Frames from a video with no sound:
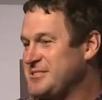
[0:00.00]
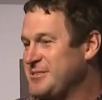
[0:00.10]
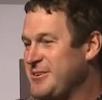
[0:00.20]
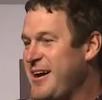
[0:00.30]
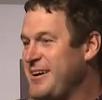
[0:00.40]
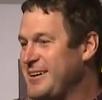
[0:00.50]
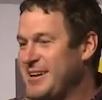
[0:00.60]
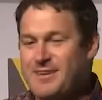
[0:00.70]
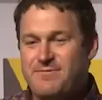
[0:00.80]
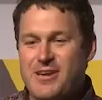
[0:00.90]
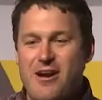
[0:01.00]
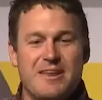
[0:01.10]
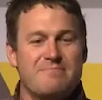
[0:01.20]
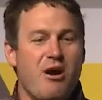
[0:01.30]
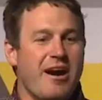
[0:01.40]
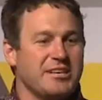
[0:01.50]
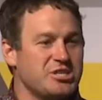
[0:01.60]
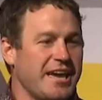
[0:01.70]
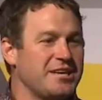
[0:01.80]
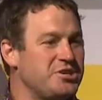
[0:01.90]
right? If the only mind
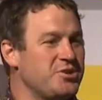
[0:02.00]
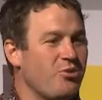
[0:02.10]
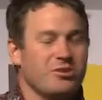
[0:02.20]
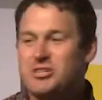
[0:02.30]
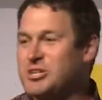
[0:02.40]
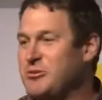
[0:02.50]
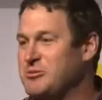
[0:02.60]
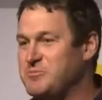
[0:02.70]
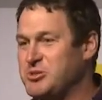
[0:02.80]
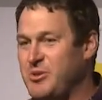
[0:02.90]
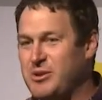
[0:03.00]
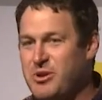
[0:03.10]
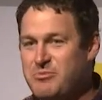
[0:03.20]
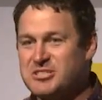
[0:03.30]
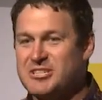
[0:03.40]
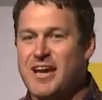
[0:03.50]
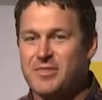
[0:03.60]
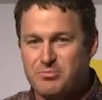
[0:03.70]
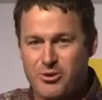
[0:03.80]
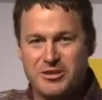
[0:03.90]
change you want to do is between when we start the
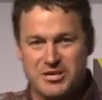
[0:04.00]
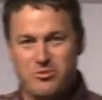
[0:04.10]
project and